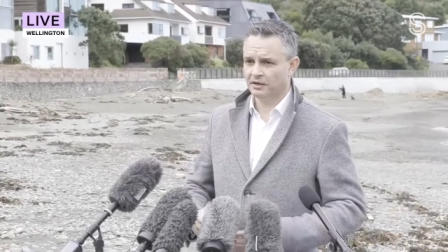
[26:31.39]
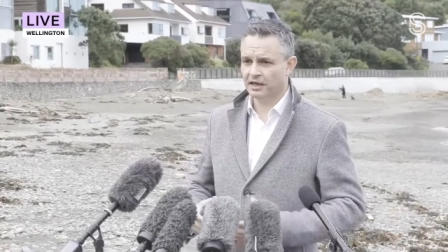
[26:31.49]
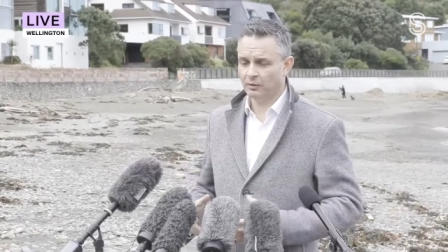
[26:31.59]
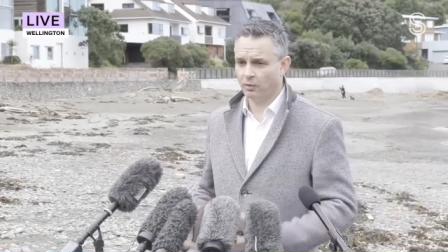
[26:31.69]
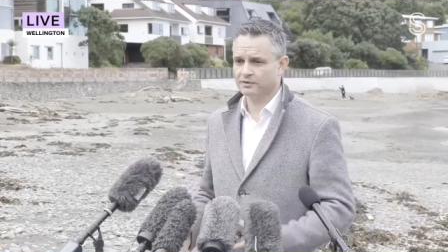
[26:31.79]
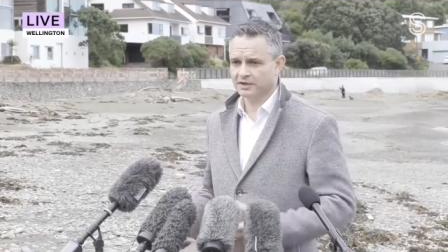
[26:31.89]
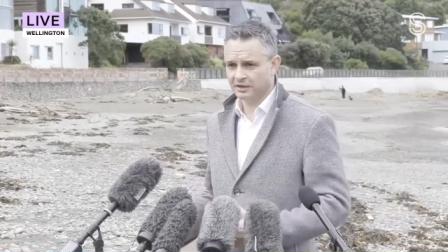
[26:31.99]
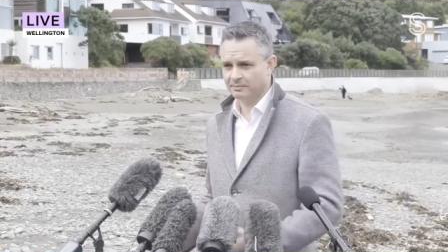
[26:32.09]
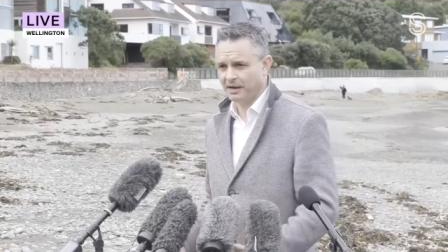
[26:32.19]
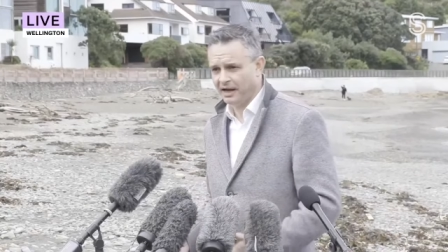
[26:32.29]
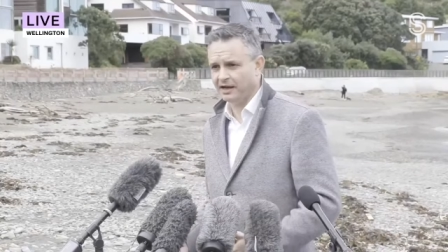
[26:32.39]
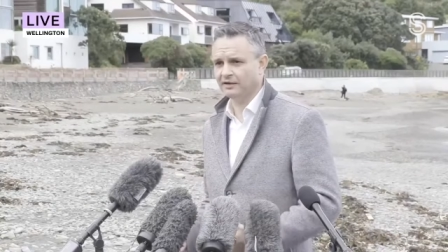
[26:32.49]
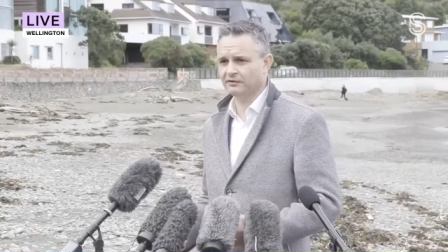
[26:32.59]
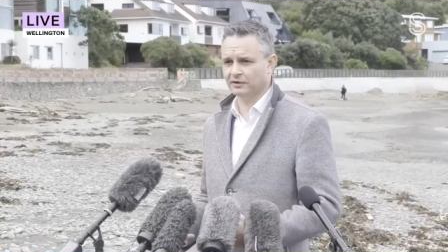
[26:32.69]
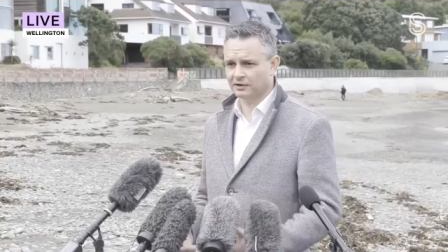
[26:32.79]
that was in
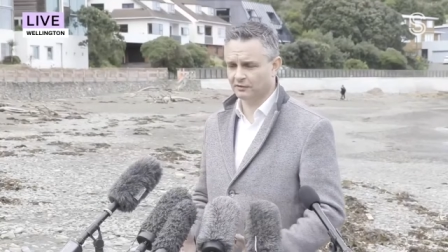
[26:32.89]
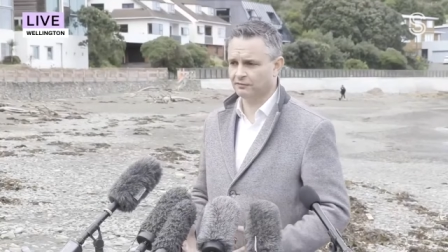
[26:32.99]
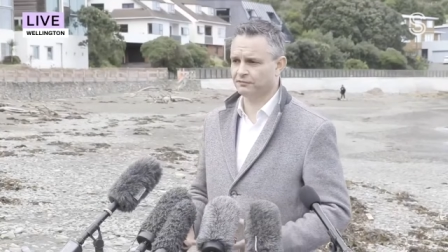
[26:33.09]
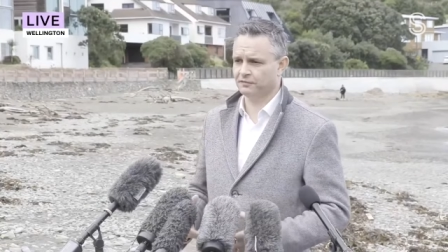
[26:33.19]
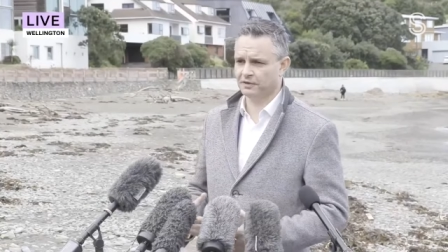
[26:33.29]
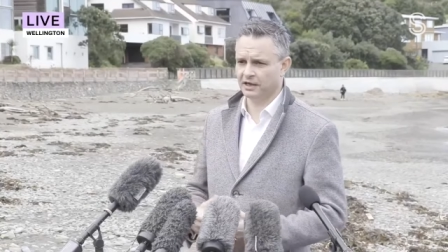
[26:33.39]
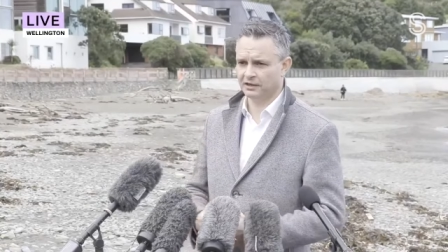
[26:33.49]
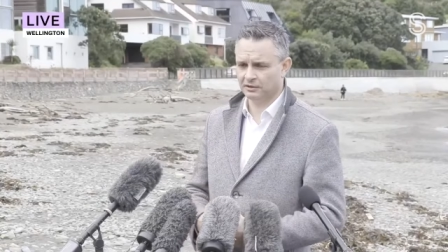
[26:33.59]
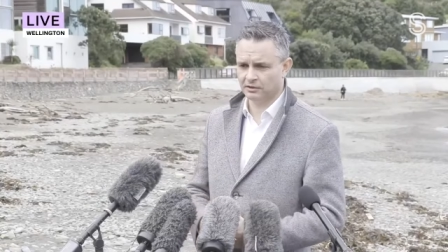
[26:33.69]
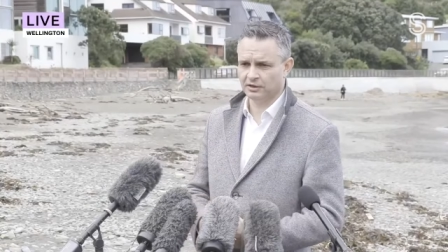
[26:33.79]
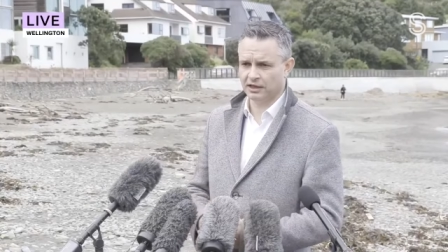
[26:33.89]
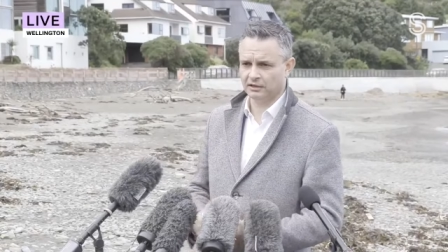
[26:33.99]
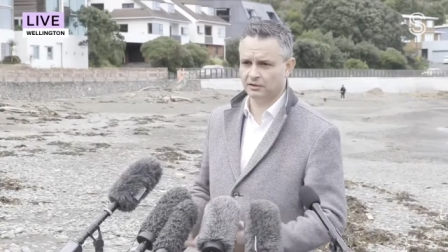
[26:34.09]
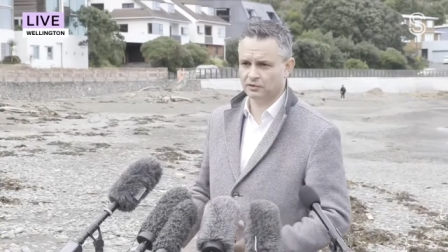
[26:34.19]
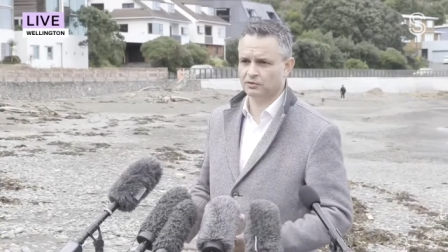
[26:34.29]
part to give uh, uh,
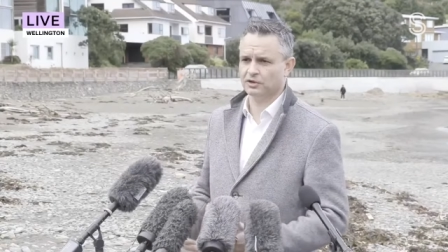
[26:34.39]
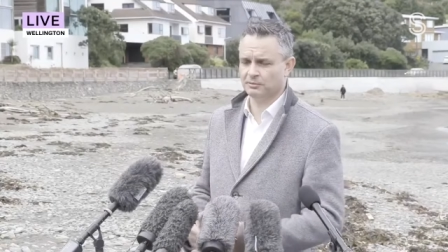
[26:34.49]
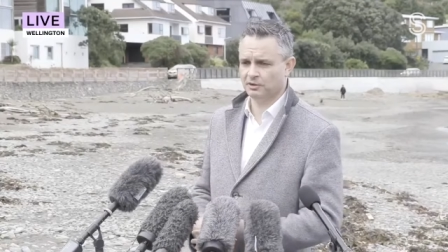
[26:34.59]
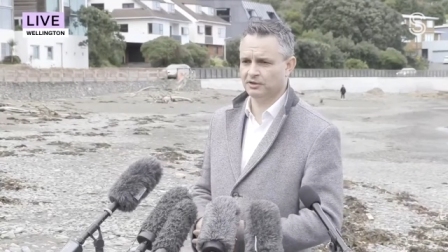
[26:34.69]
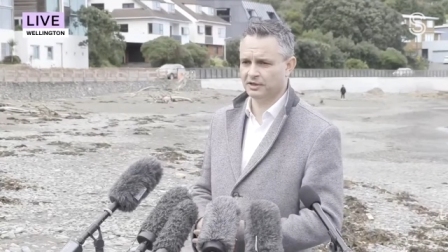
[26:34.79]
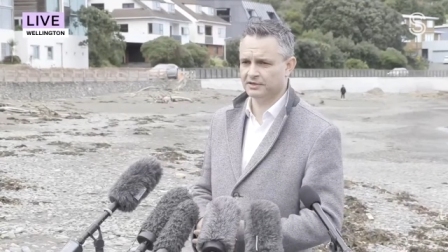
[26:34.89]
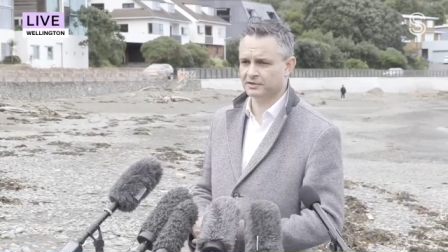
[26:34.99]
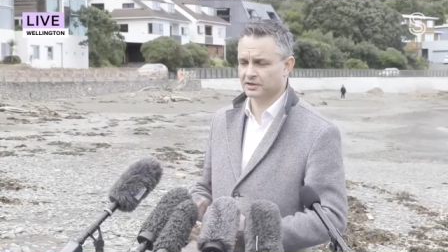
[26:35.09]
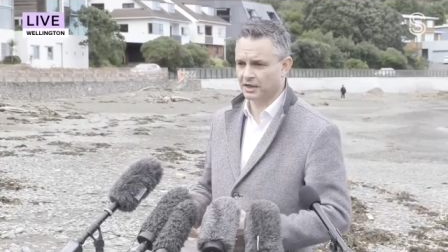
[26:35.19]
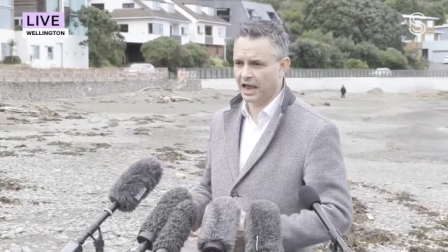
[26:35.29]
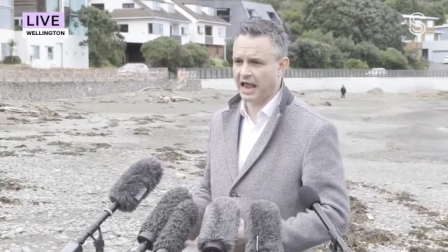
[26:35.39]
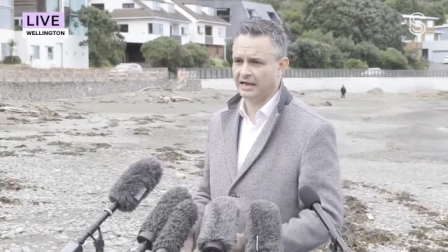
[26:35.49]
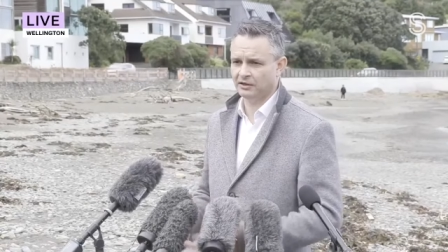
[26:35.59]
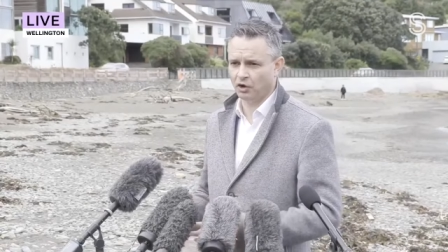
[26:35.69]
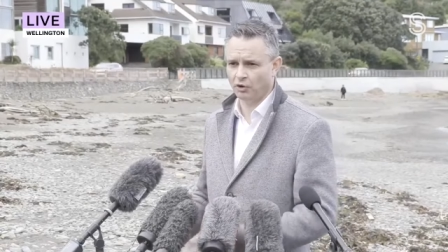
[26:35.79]
local communities
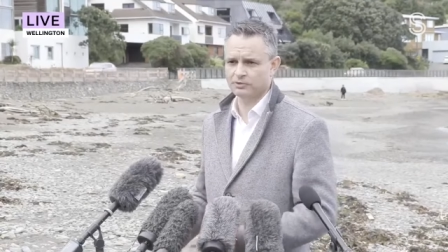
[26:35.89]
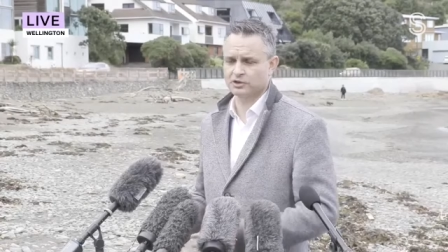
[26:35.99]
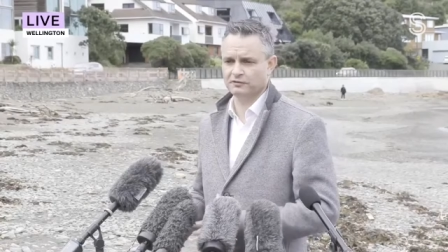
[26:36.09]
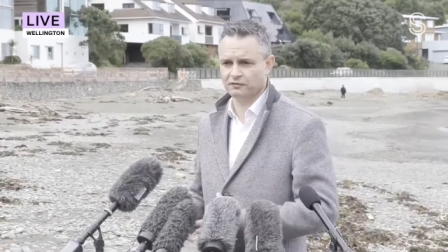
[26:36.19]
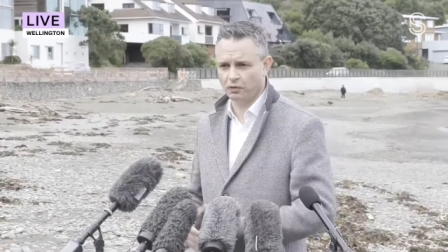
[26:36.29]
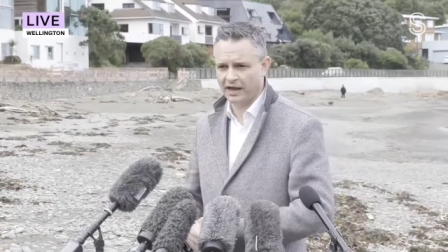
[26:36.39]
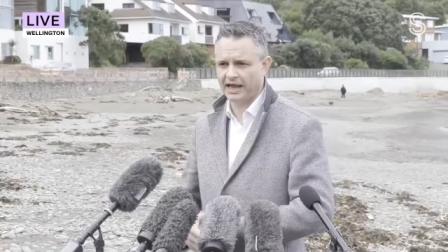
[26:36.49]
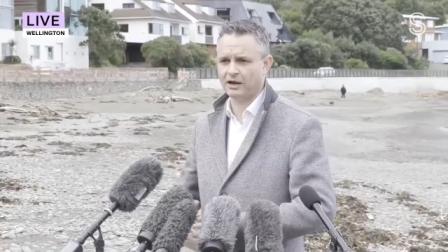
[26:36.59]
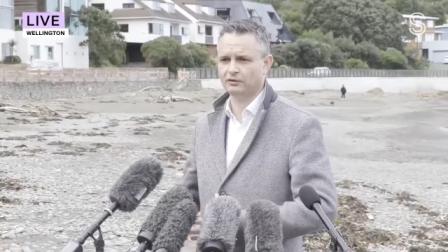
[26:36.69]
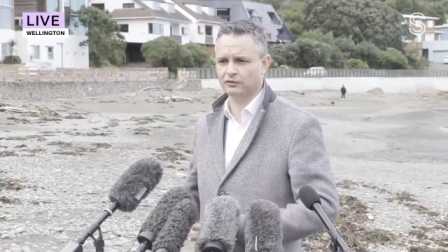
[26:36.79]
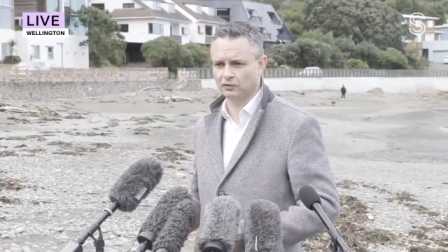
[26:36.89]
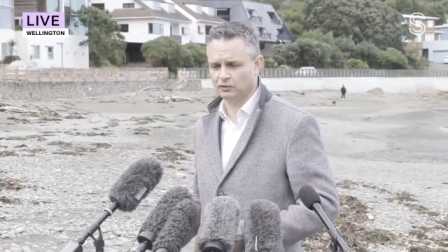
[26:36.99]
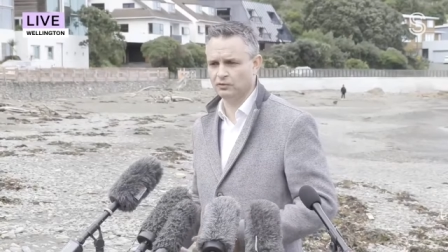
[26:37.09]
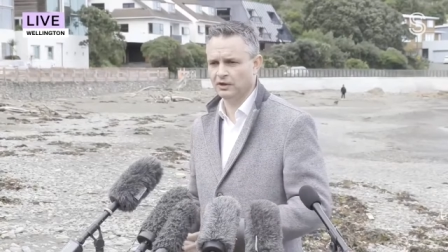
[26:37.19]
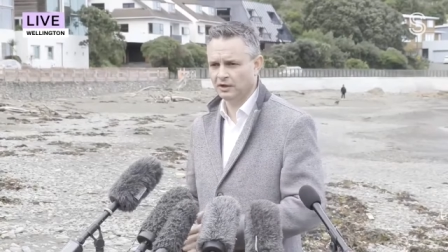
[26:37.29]
an option for how to